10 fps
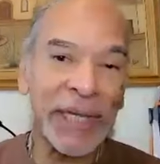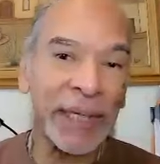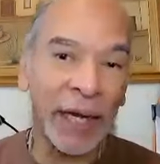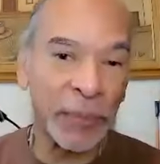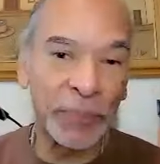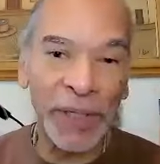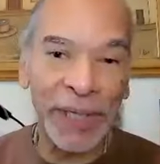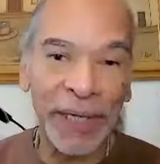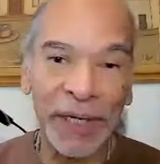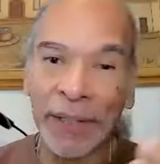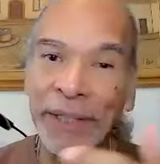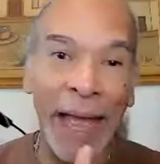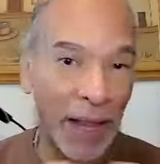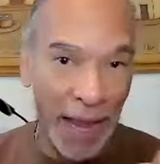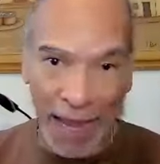it? Are you putting it in a?
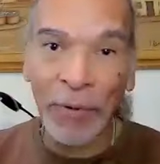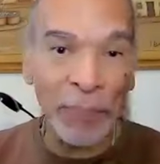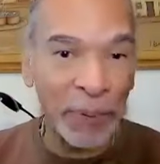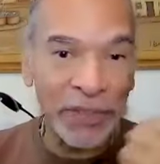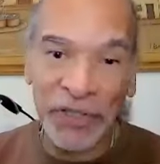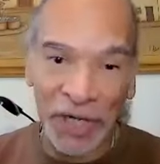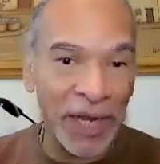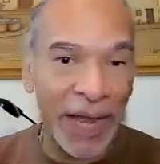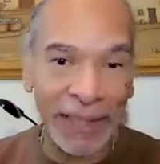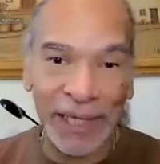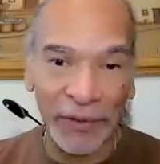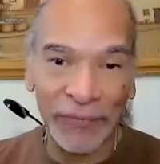Not. I would put this in a cocktail,